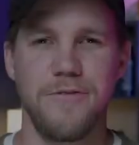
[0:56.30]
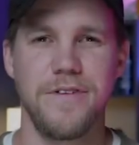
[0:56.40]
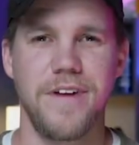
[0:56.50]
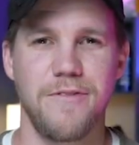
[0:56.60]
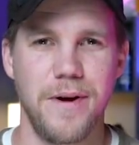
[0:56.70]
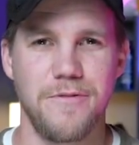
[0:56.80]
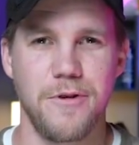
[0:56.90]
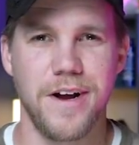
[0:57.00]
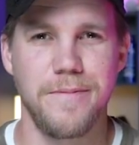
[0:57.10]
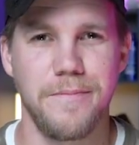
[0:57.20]
Never met
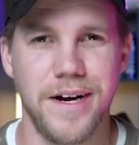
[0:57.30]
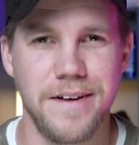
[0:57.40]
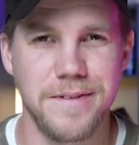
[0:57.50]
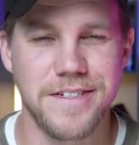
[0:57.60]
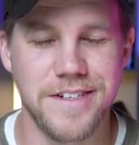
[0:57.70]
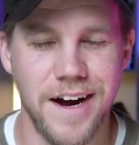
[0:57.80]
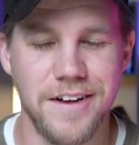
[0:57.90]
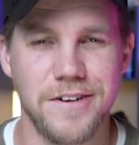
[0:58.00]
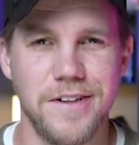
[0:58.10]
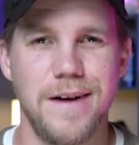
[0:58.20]
before, and my name is
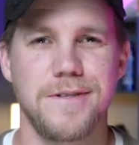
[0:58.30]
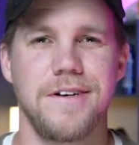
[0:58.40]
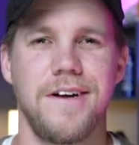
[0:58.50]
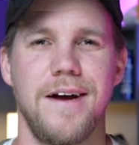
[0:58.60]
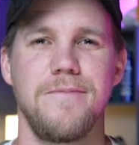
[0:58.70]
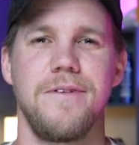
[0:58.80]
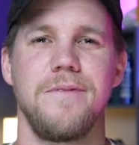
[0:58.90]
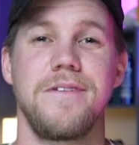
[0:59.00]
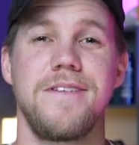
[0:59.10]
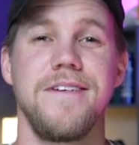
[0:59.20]
Tyler Classo. I'm the
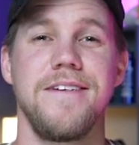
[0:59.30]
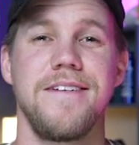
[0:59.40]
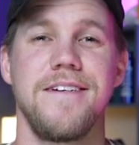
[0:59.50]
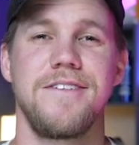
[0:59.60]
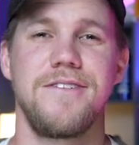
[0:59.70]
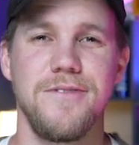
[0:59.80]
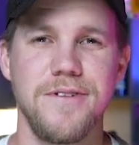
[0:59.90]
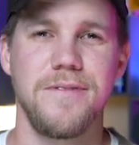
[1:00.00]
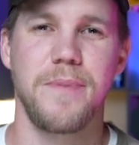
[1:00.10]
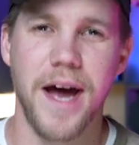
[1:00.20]
Racine
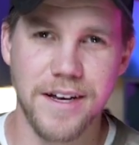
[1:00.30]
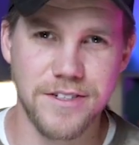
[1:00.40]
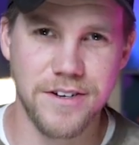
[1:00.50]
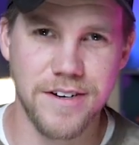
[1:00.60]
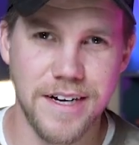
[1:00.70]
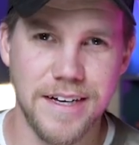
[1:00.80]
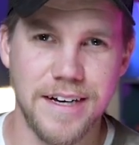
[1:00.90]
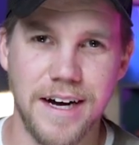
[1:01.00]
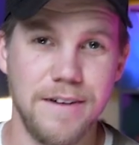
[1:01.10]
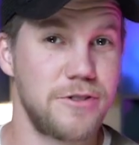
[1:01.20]
student pastor.
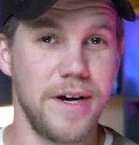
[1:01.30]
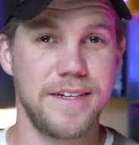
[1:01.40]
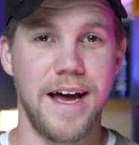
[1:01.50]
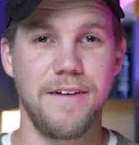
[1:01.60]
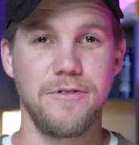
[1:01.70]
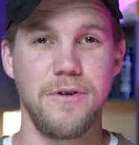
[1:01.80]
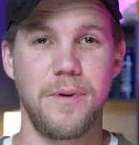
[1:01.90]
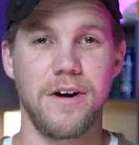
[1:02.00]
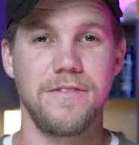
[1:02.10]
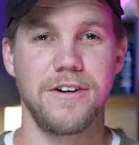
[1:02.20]
It was great to have you a
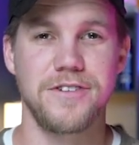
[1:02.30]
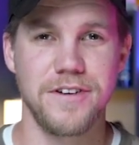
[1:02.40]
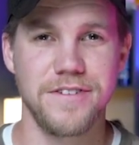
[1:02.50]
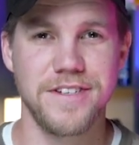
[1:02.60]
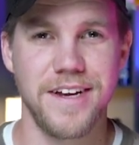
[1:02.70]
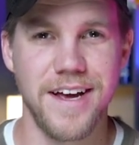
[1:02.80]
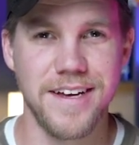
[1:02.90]
part of our service today.